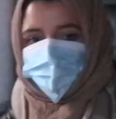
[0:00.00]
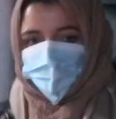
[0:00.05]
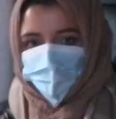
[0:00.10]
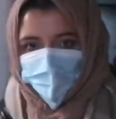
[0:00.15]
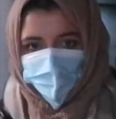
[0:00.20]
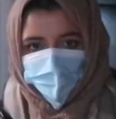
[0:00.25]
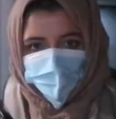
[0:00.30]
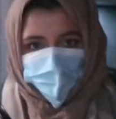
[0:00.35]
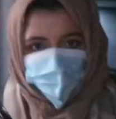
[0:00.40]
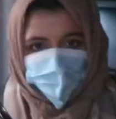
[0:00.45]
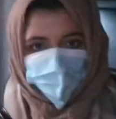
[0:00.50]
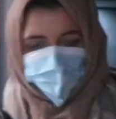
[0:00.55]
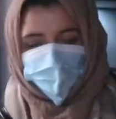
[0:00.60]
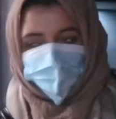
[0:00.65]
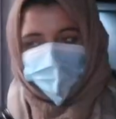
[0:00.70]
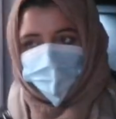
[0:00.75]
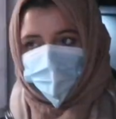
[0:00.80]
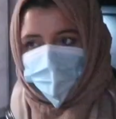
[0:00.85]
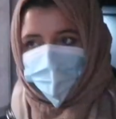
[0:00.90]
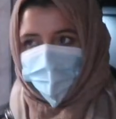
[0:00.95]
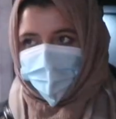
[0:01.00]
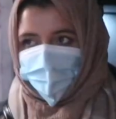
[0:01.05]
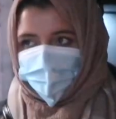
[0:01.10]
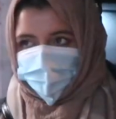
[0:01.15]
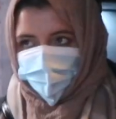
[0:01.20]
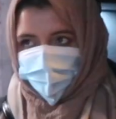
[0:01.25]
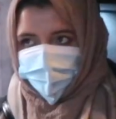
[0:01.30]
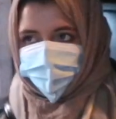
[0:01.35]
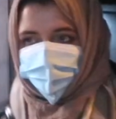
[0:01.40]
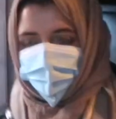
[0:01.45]
So we came
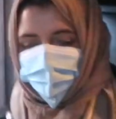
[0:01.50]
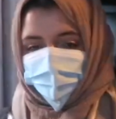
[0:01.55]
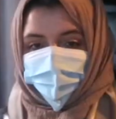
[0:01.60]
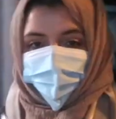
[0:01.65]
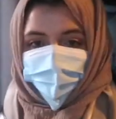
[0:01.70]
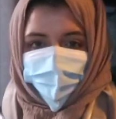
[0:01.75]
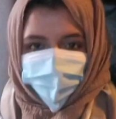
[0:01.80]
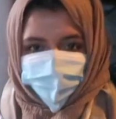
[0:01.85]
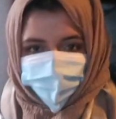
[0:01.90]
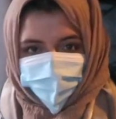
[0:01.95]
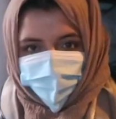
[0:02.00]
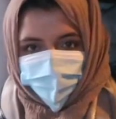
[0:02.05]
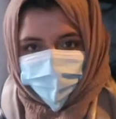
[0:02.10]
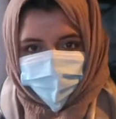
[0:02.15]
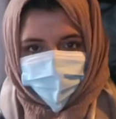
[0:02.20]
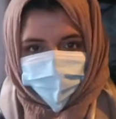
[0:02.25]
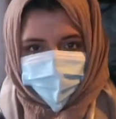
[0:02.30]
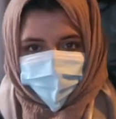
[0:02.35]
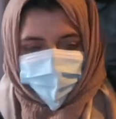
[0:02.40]
back at half five,